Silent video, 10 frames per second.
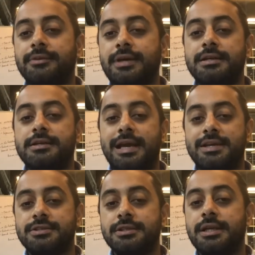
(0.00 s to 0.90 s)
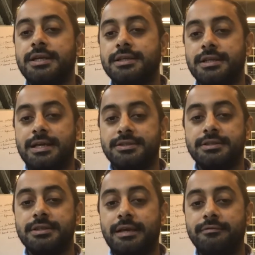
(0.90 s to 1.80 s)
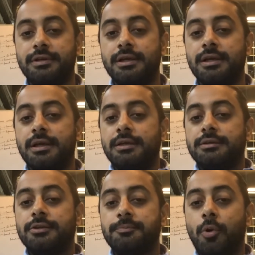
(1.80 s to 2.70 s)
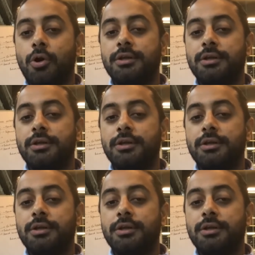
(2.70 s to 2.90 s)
taking place at national and international level,